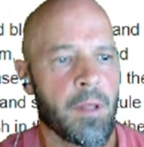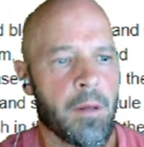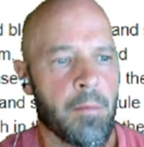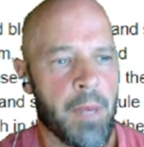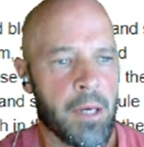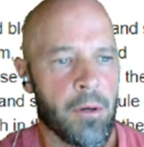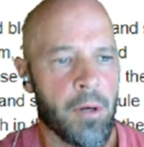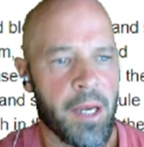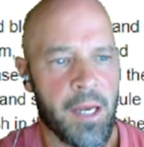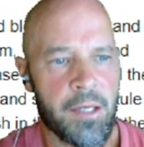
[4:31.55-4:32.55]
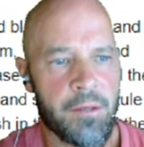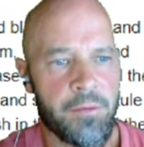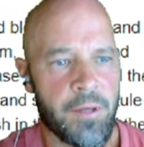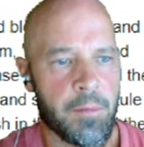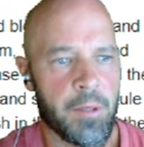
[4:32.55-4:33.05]
male and
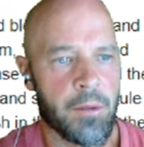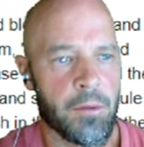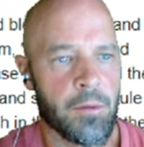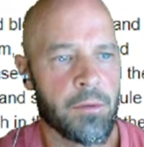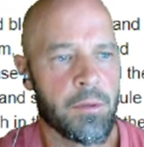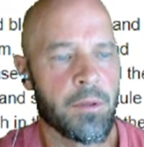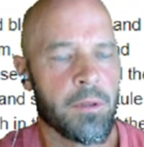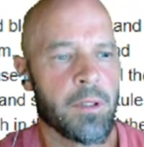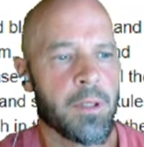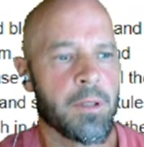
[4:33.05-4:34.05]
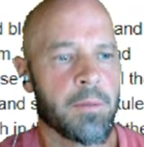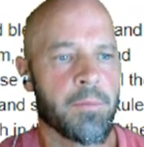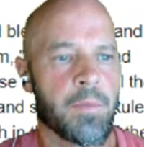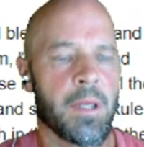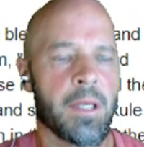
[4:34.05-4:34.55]
female,
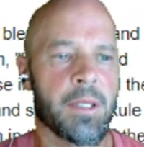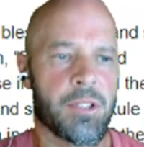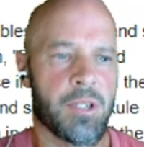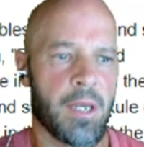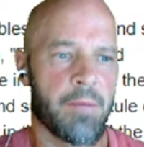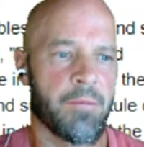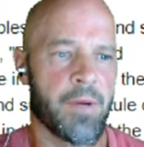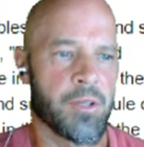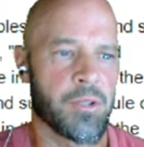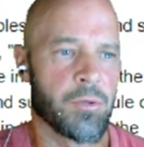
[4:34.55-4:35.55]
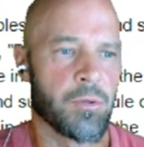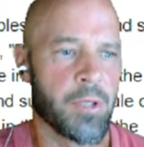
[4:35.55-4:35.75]
in the same vessel,